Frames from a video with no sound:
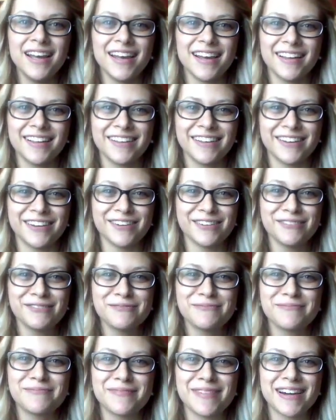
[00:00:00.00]
Hello,
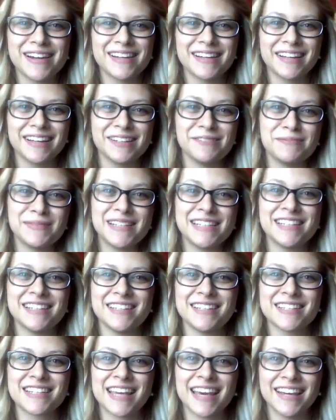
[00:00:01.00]
my name
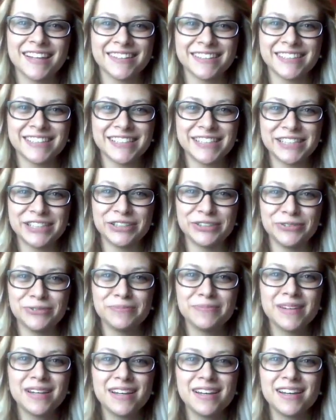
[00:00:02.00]
is Caitlyn
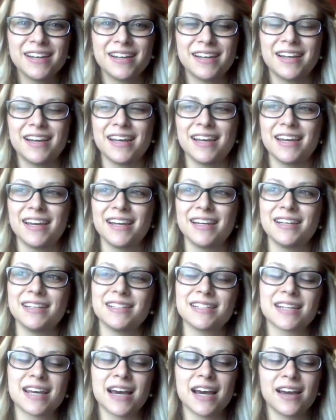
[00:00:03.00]
Hume,
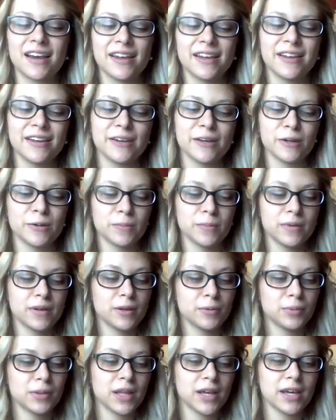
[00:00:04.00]
and I am
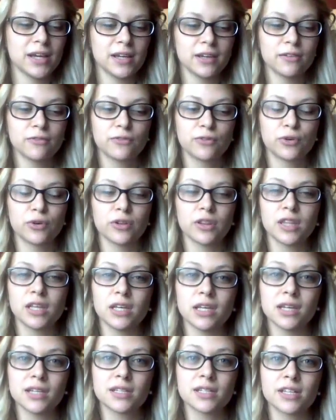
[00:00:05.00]
applying for
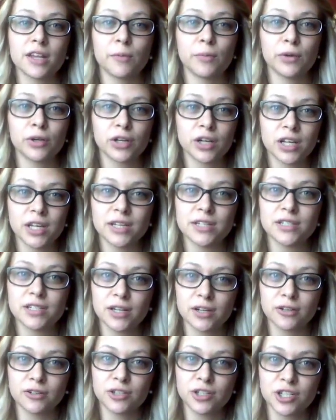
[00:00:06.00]
the summer
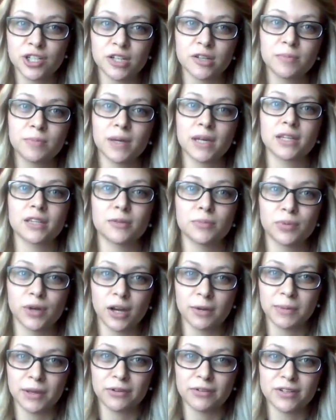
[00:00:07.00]
internship at the
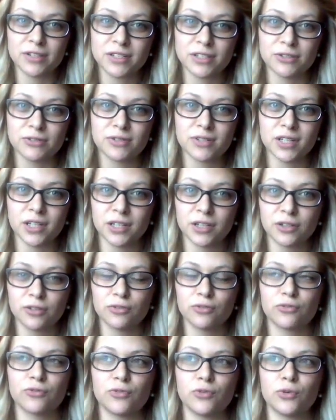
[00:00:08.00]
Primate Rescue Center
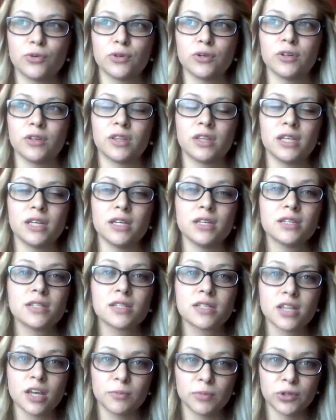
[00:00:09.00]
for the
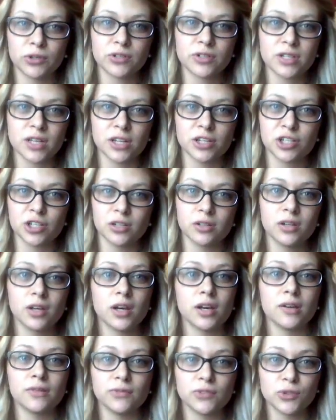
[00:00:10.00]
summer session
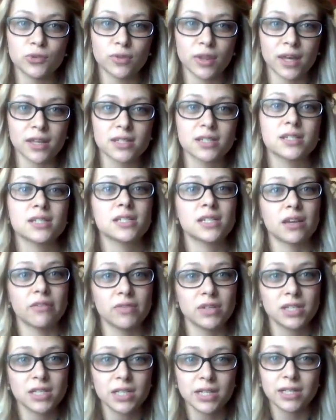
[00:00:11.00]
of
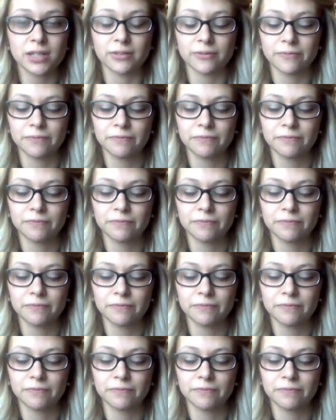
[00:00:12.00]
2017.